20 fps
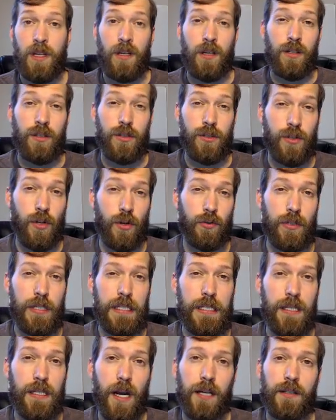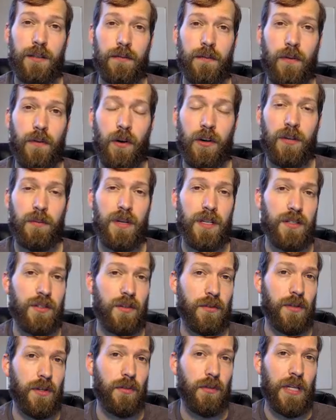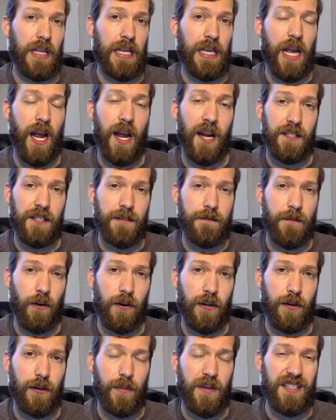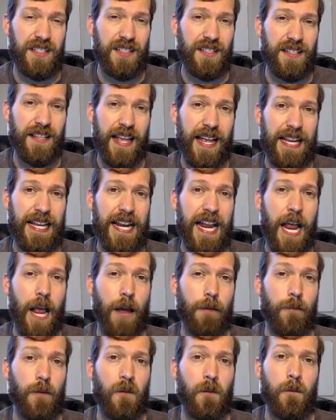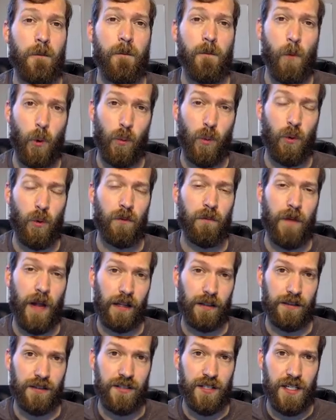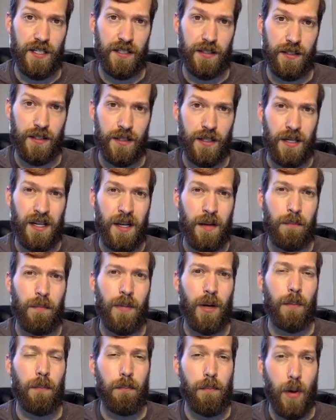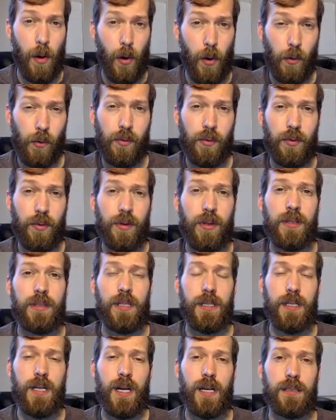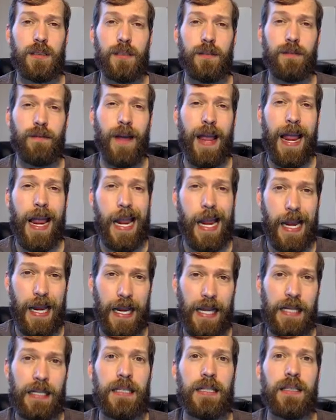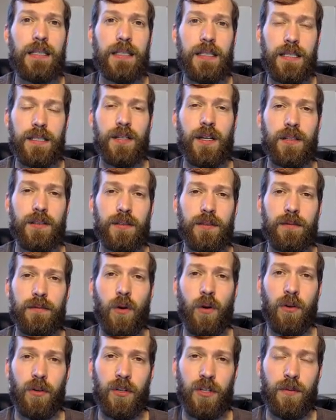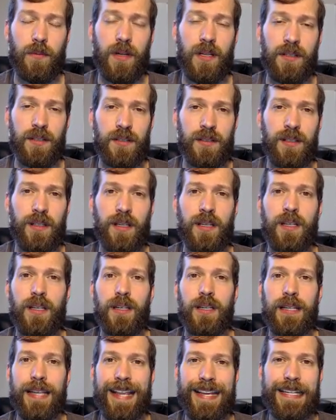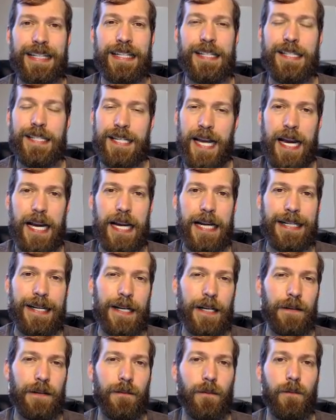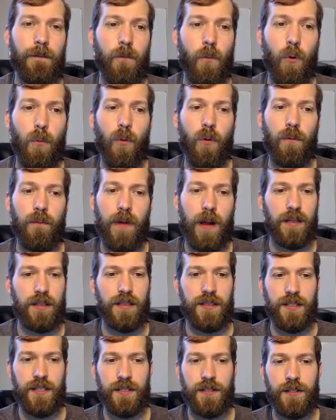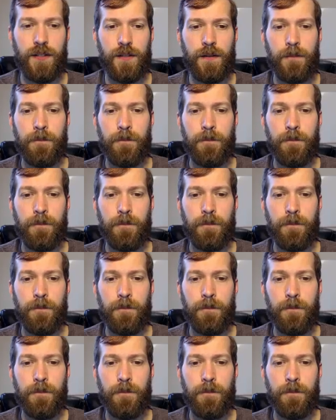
So deductive arguments are the only kinds of arguments that can have formal fallacies, but both deductive and inductive arguments can contain informal fallacies.